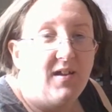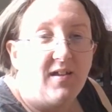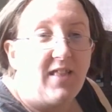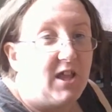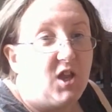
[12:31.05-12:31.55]

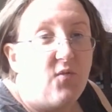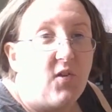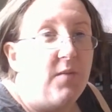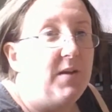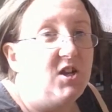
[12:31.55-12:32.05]
Thank you very
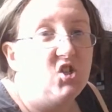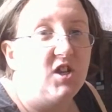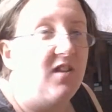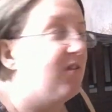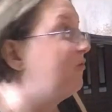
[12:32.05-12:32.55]
much.
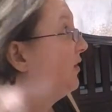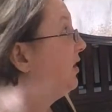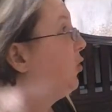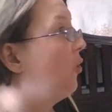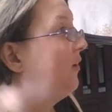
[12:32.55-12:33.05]
It's really
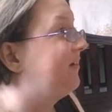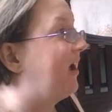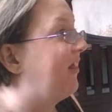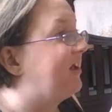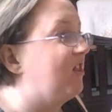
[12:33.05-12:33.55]
cool. It's got
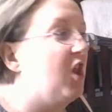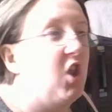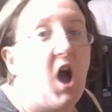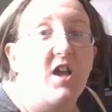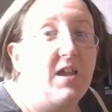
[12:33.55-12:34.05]
like a little
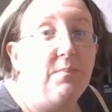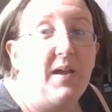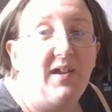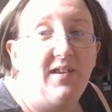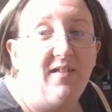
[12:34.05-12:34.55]
locking
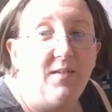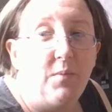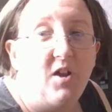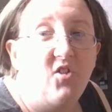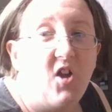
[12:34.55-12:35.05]
mechanism
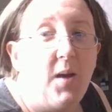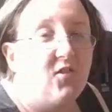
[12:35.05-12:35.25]
on top.